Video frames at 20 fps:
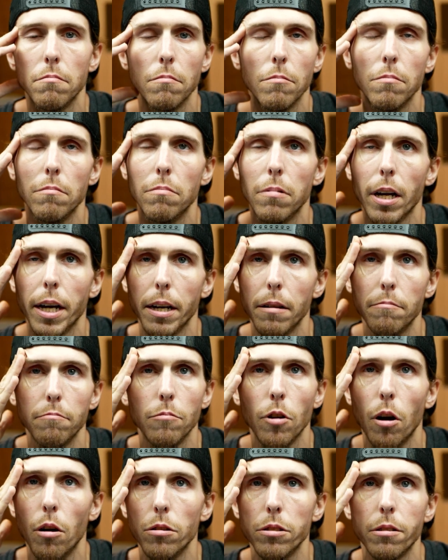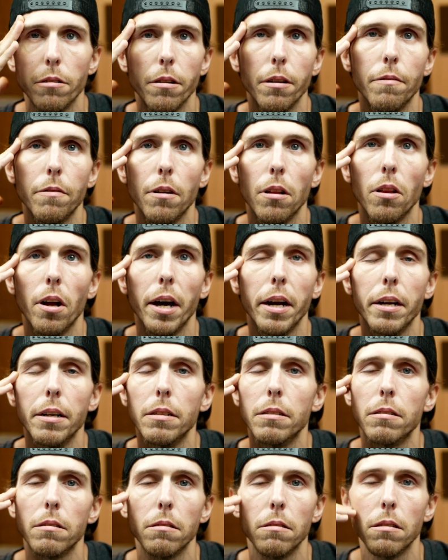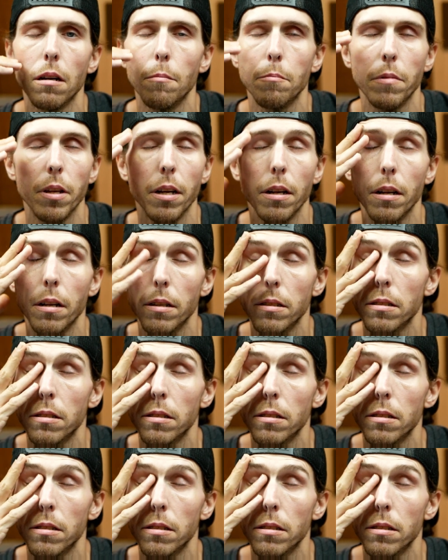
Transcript: like ulcerative colitis or something.